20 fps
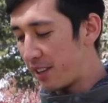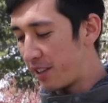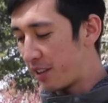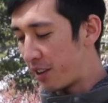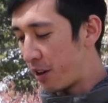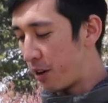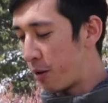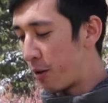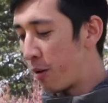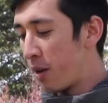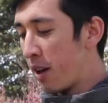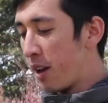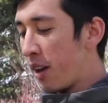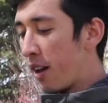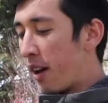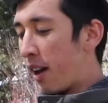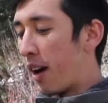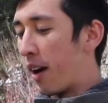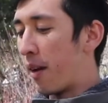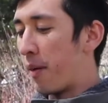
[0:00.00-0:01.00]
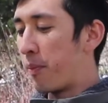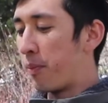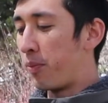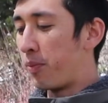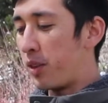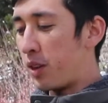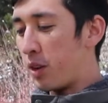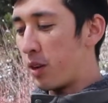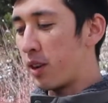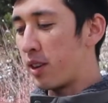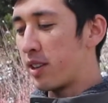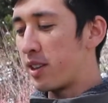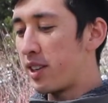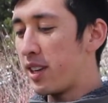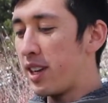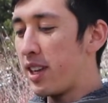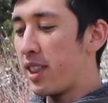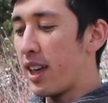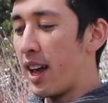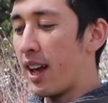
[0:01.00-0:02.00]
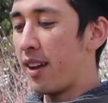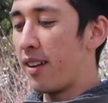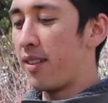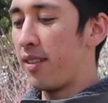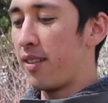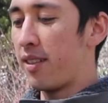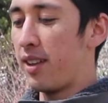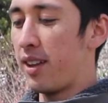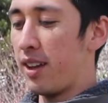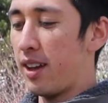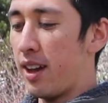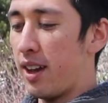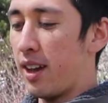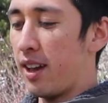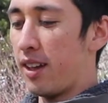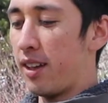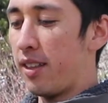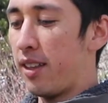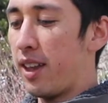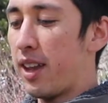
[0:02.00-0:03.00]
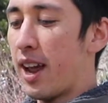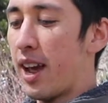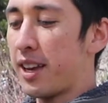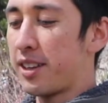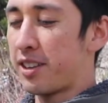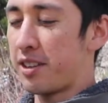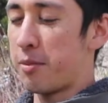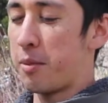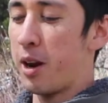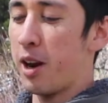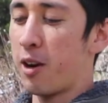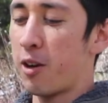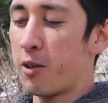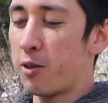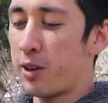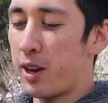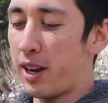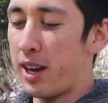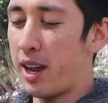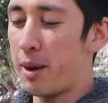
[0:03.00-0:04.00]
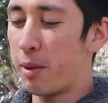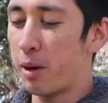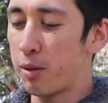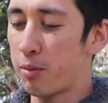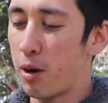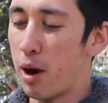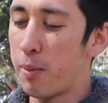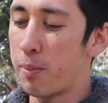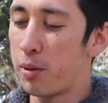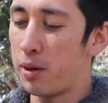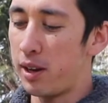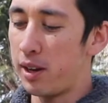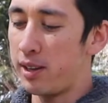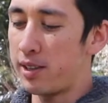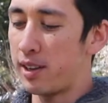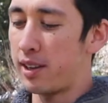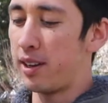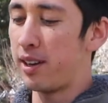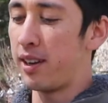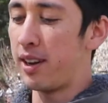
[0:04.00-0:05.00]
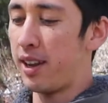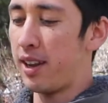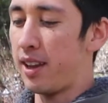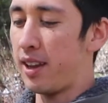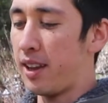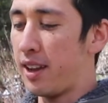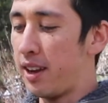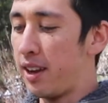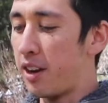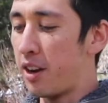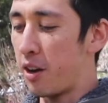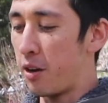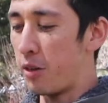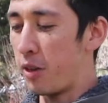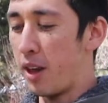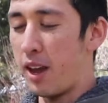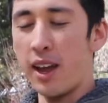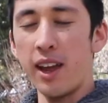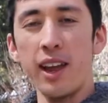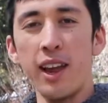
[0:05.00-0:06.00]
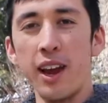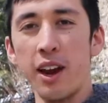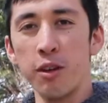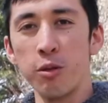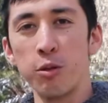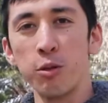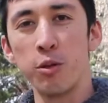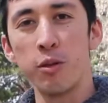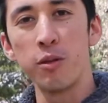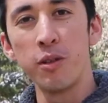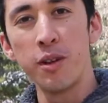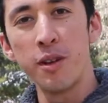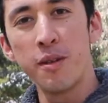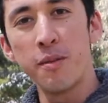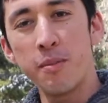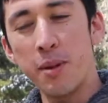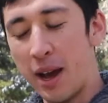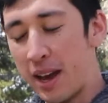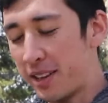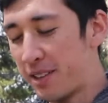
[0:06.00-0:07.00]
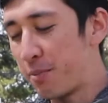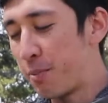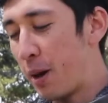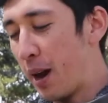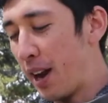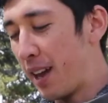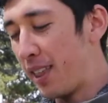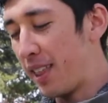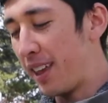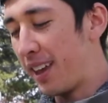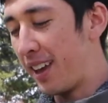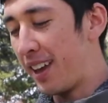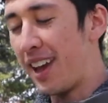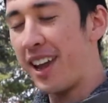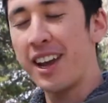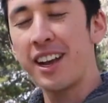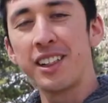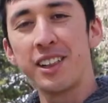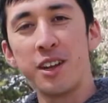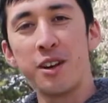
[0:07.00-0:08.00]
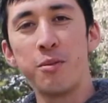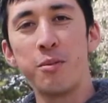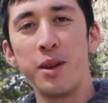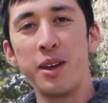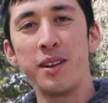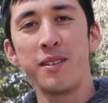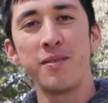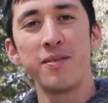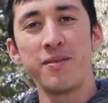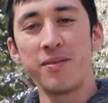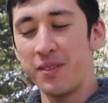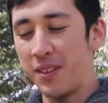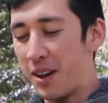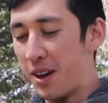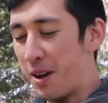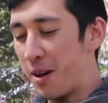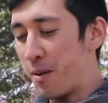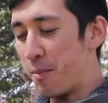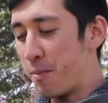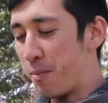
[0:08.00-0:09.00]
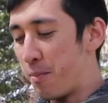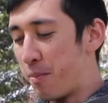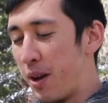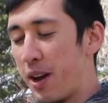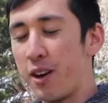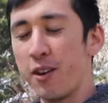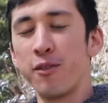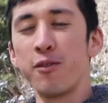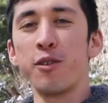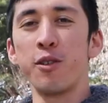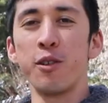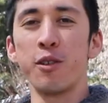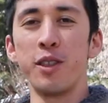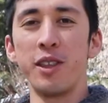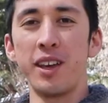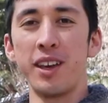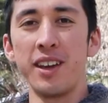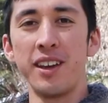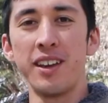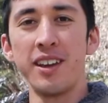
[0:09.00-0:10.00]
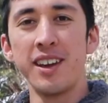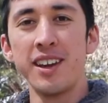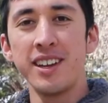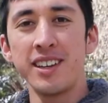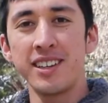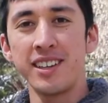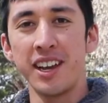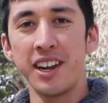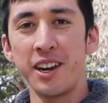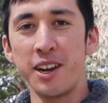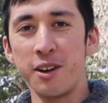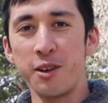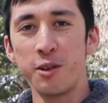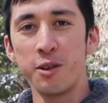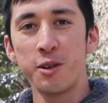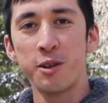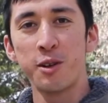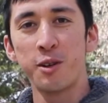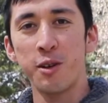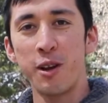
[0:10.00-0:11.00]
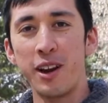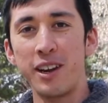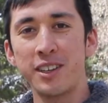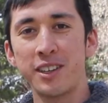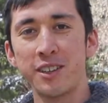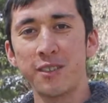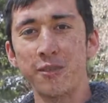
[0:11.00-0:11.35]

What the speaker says: So you can see that it has some aerodynamic properties, and the air will pass by the egg a little bit better for the sandhill cranes to